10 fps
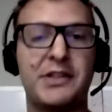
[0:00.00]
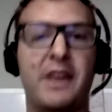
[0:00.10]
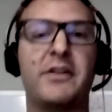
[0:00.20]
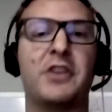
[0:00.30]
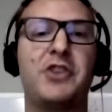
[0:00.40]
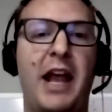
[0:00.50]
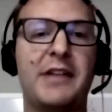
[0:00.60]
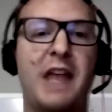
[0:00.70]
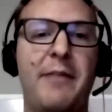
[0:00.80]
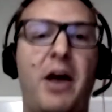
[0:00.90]
of the
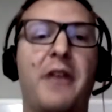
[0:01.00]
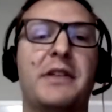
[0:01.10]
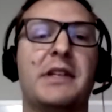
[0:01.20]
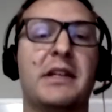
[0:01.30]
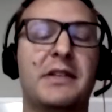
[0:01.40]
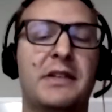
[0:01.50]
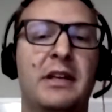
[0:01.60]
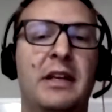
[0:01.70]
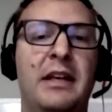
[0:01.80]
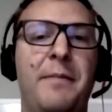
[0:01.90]
chance hypothesis
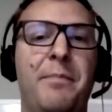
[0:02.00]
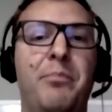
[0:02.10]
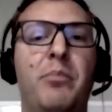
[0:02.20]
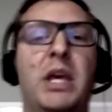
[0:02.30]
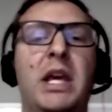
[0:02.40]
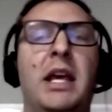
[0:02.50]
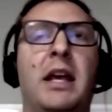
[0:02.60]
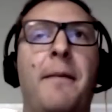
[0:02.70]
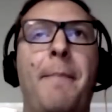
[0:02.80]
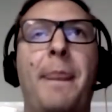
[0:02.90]

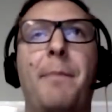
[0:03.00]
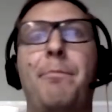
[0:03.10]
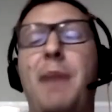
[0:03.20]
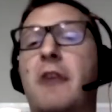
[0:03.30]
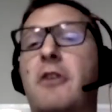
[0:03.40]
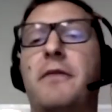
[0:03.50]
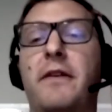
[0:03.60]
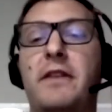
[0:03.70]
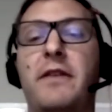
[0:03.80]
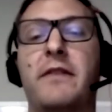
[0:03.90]
being better than
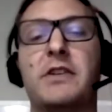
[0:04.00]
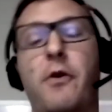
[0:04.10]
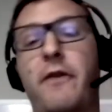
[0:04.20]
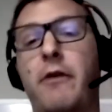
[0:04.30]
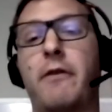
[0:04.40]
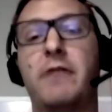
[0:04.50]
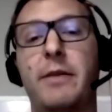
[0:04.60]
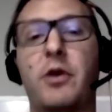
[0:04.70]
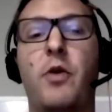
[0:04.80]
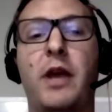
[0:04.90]
50-50. So if I were to flip
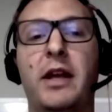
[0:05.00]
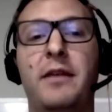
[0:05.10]
a coin,